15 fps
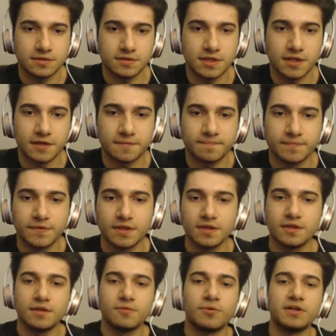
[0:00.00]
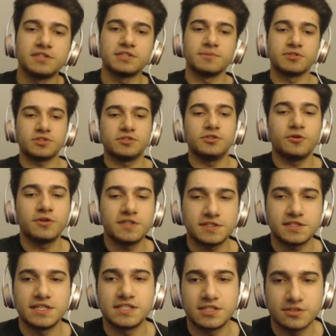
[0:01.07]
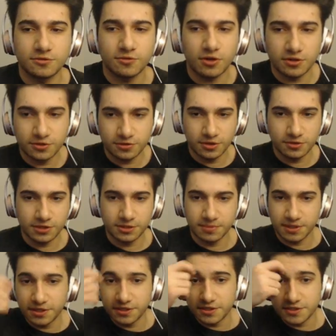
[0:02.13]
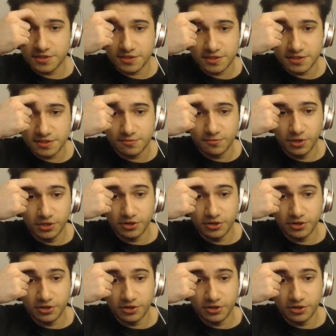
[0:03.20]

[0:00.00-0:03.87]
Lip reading: Dang. What is the most annoying CC to all you Loki players when